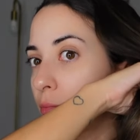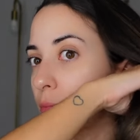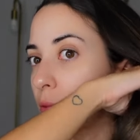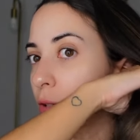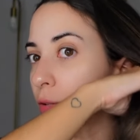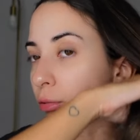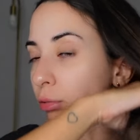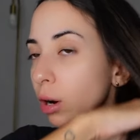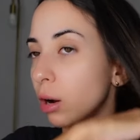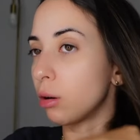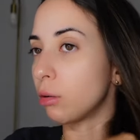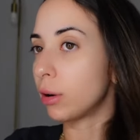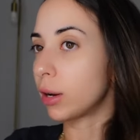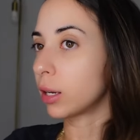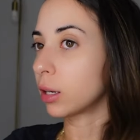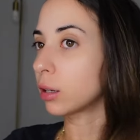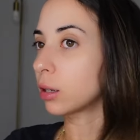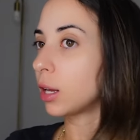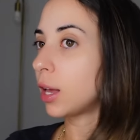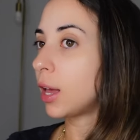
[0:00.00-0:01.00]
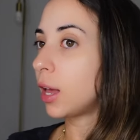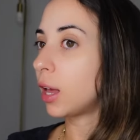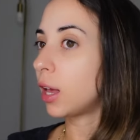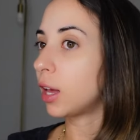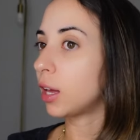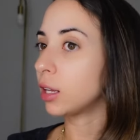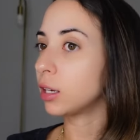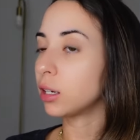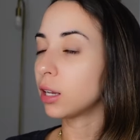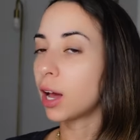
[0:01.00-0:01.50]
growing
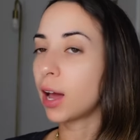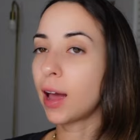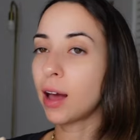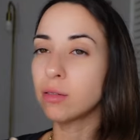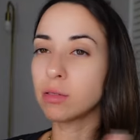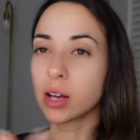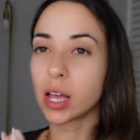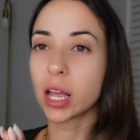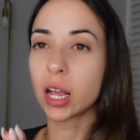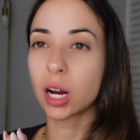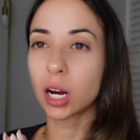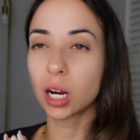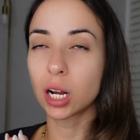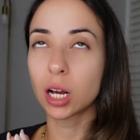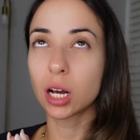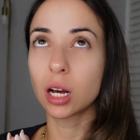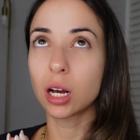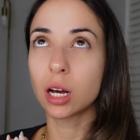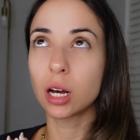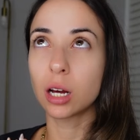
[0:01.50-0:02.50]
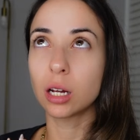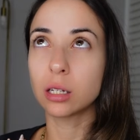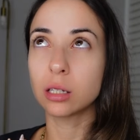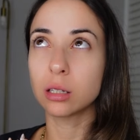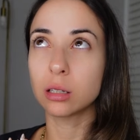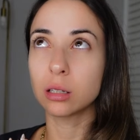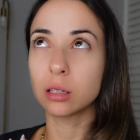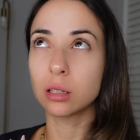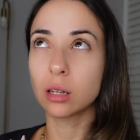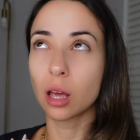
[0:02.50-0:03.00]
and I have a haircut
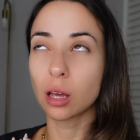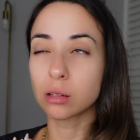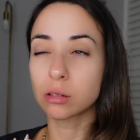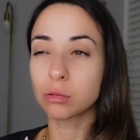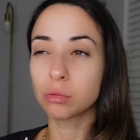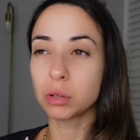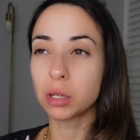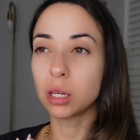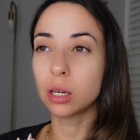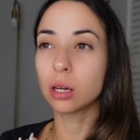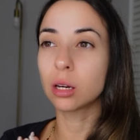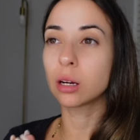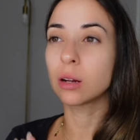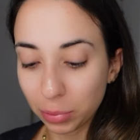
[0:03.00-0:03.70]
next week.